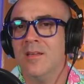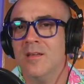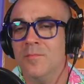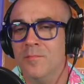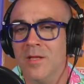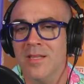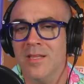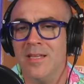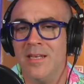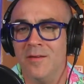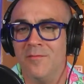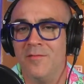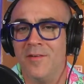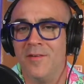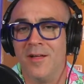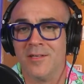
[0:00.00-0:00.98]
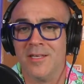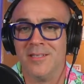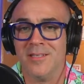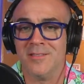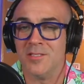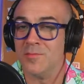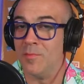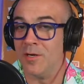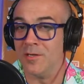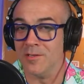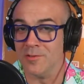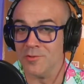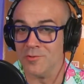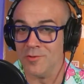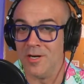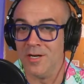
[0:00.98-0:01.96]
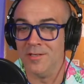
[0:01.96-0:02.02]
Millennium Falcon,
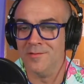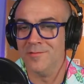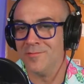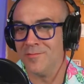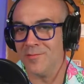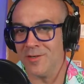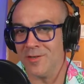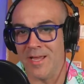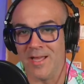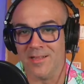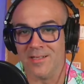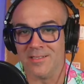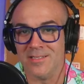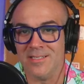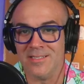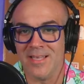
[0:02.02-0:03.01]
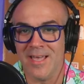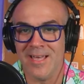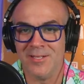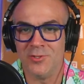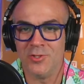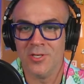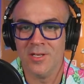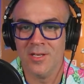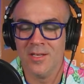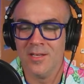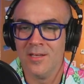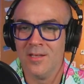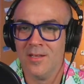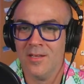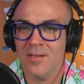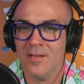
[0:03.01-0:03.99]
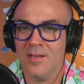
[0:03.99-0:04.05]
Smuggler's Run for Galaxy's Edge,
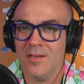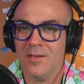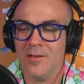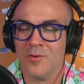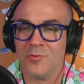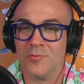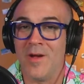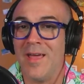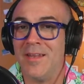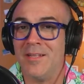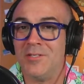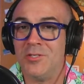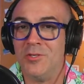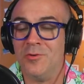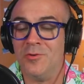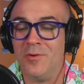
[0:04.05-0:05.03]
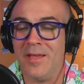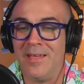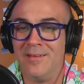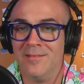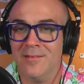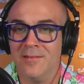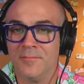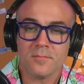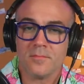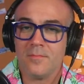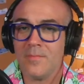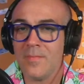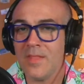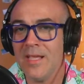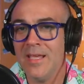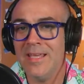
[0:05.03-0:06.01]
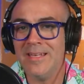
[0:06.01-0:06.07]
Ratatouille
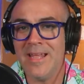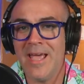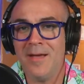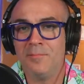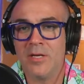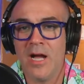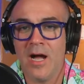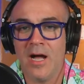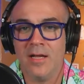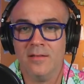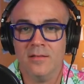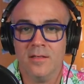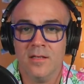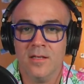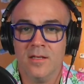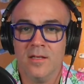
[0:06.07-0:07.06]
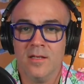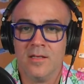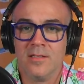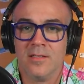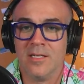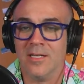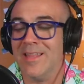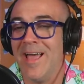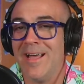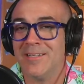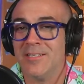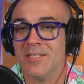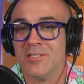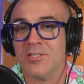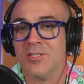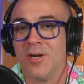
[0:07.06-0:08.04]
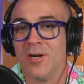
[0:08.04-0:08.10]
in Epcot, Galactic
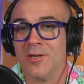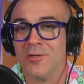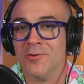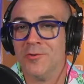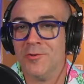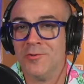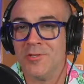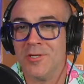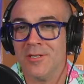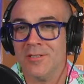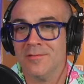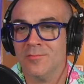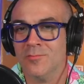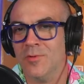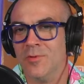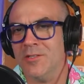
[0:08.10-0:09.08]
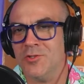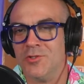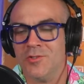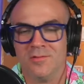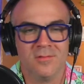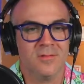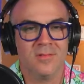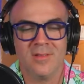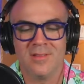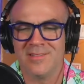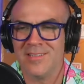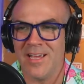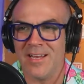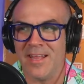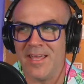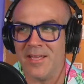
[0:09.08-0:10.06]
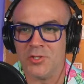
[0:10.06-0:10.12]
Star Cruiser, which
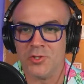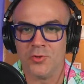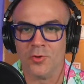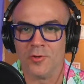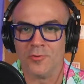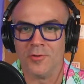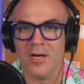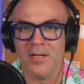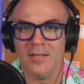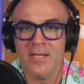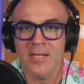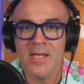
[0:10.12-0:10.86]
kind of had a short run,